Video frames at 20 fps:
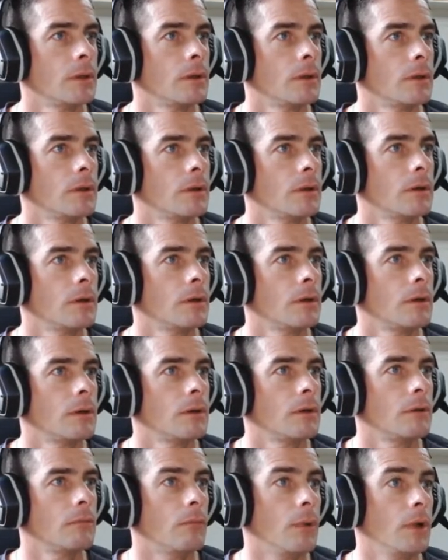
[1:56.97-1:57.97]

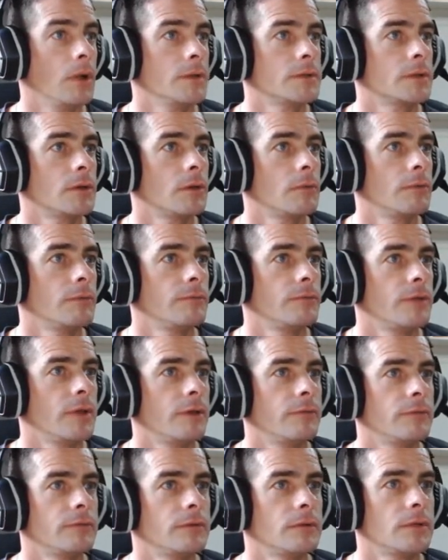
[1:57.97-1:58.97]
Well, let's go with
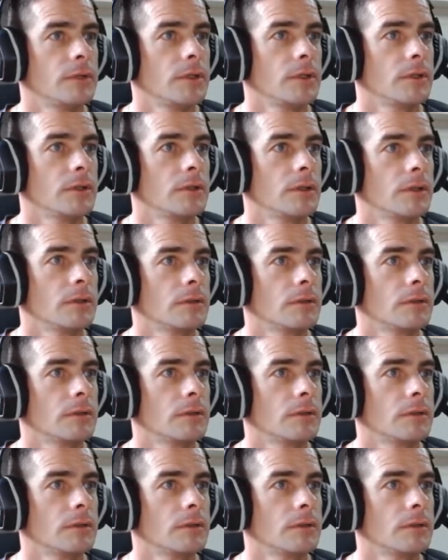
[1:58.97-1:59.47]
Death Stranding.